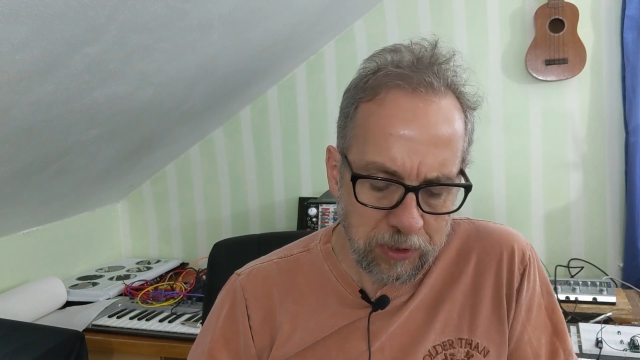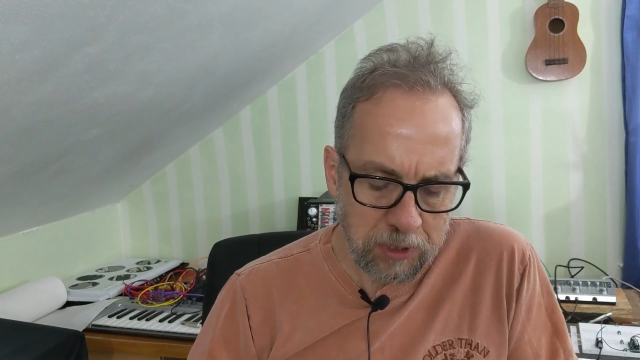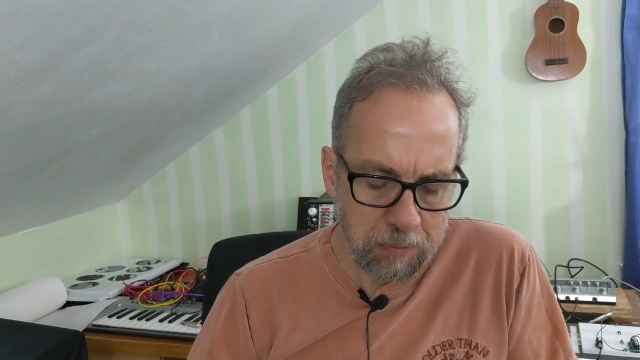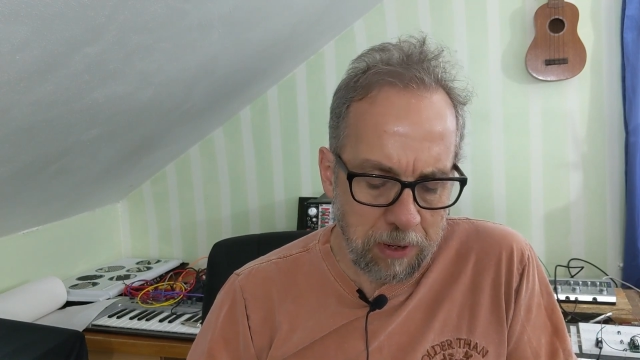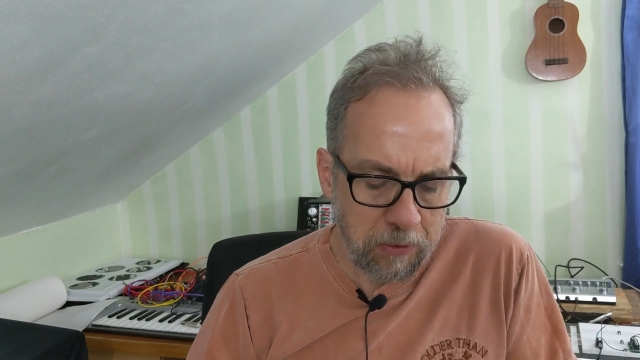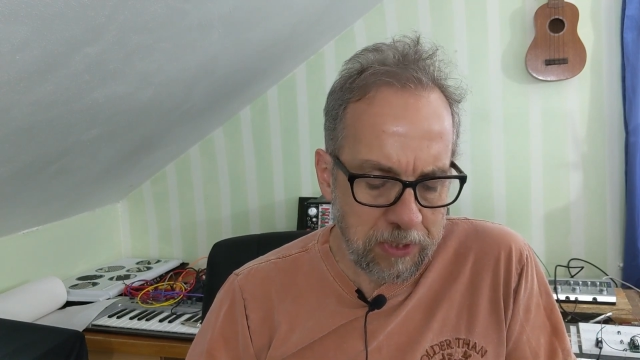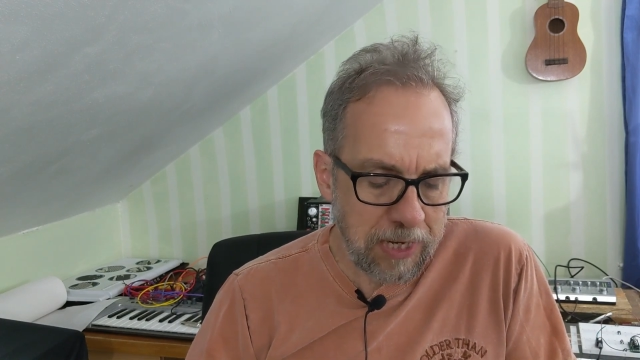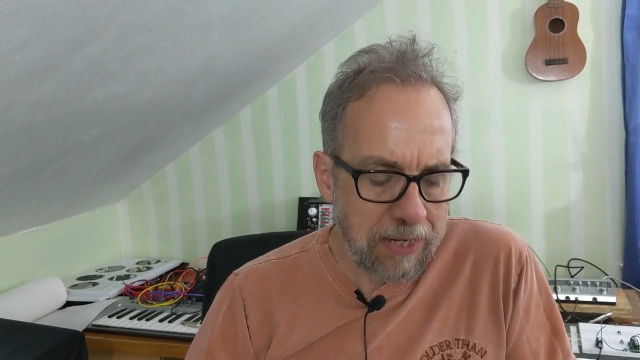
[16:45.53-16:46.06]
It's
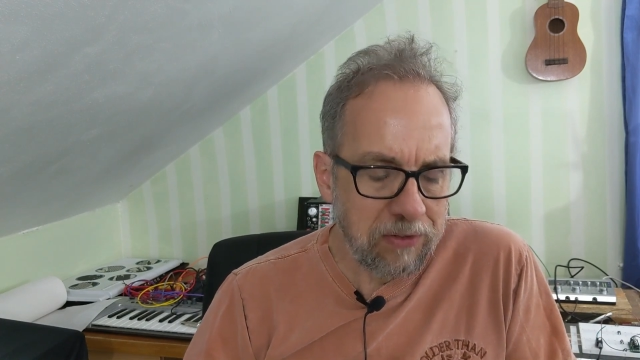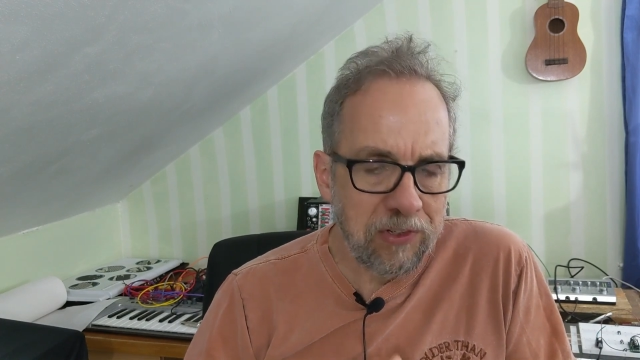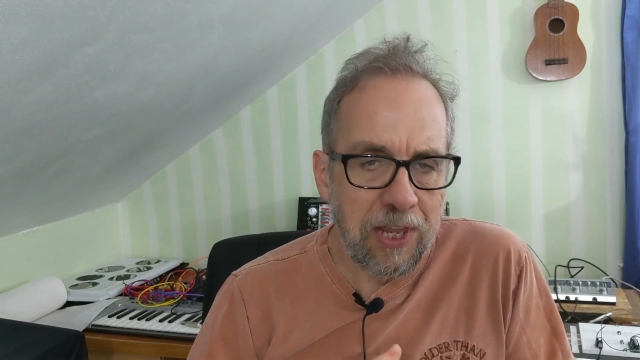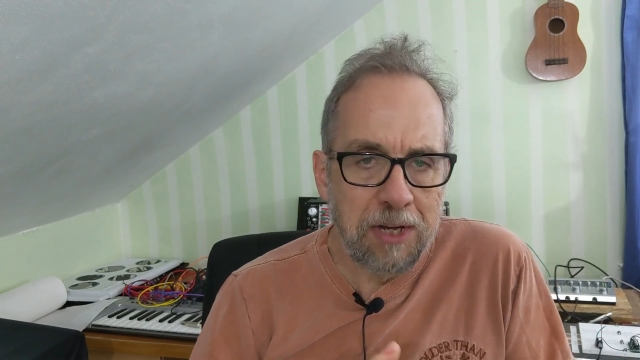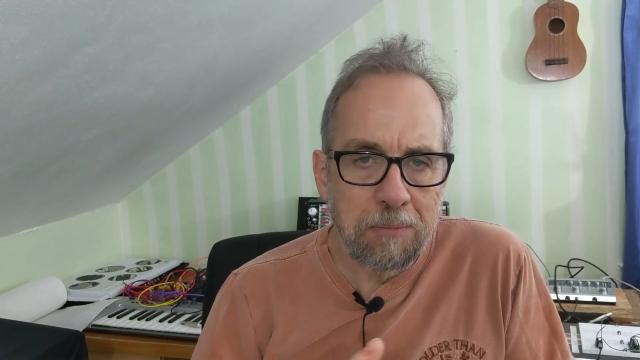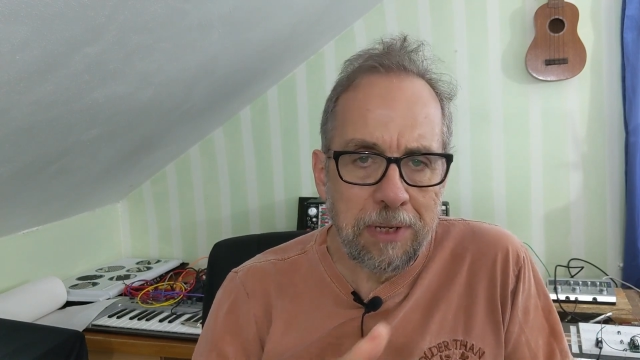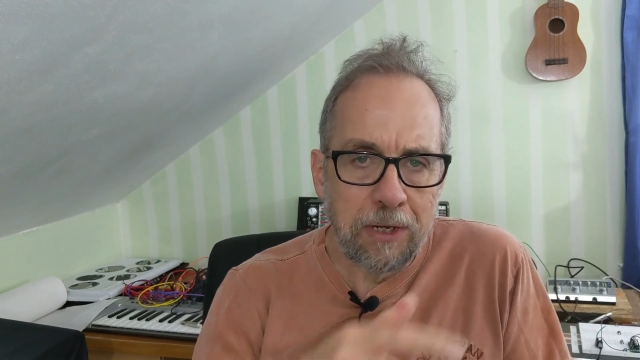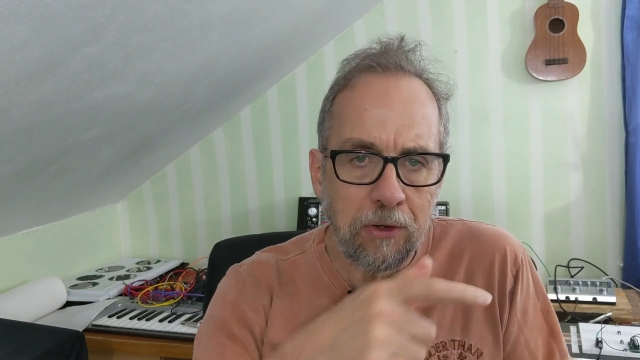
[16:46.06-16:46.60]
about 10
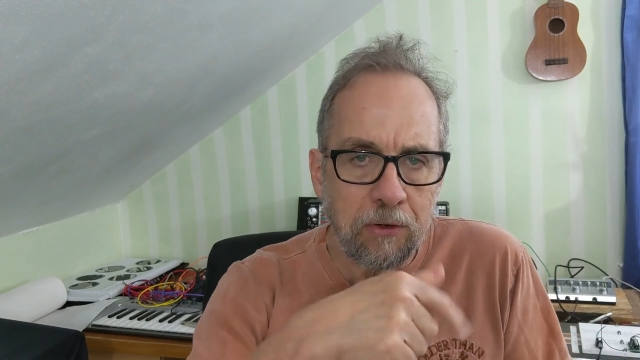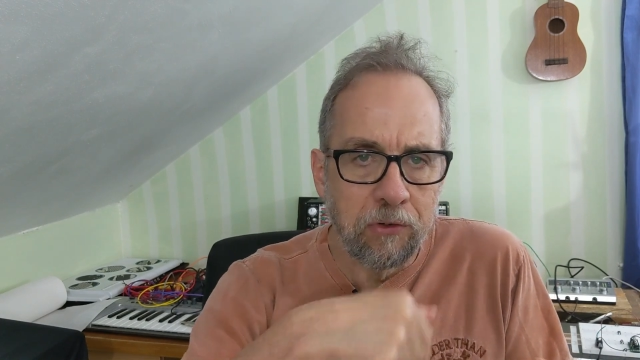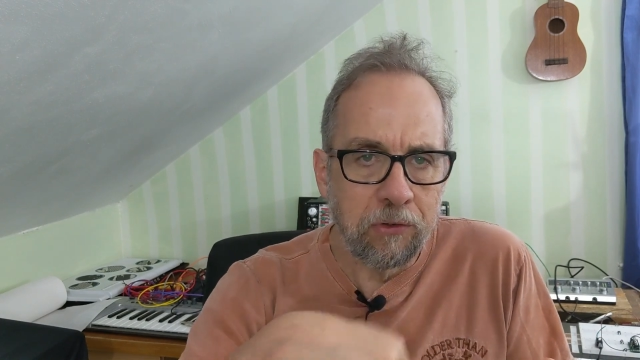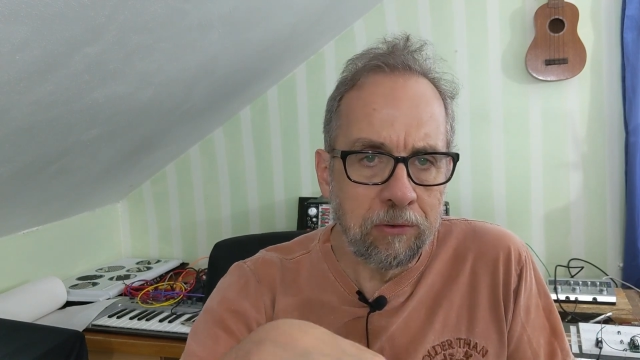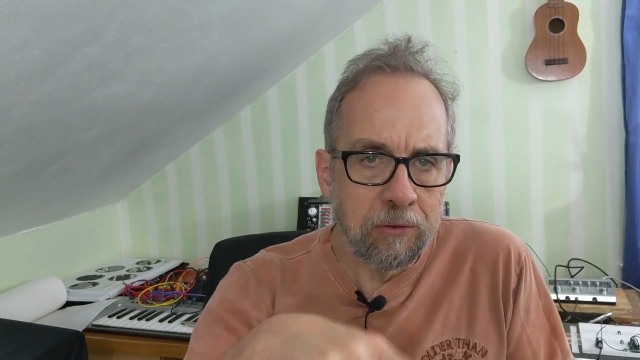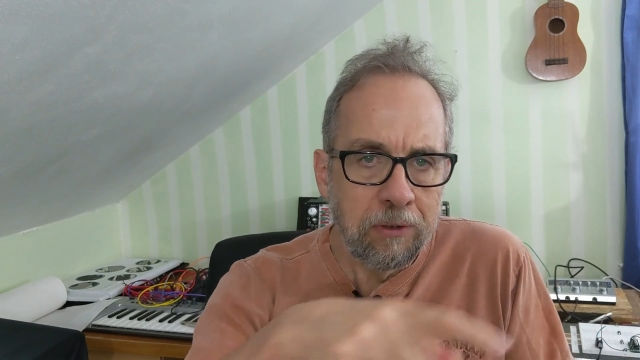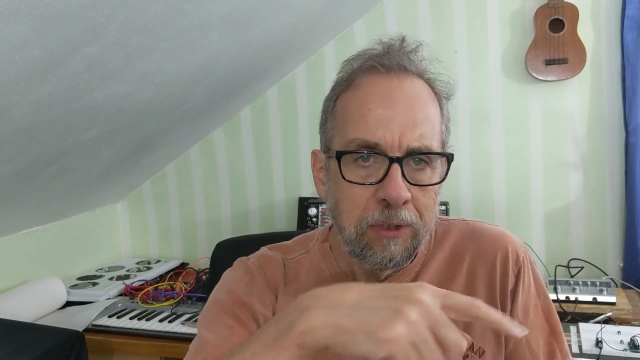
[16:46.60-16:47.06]
centimeters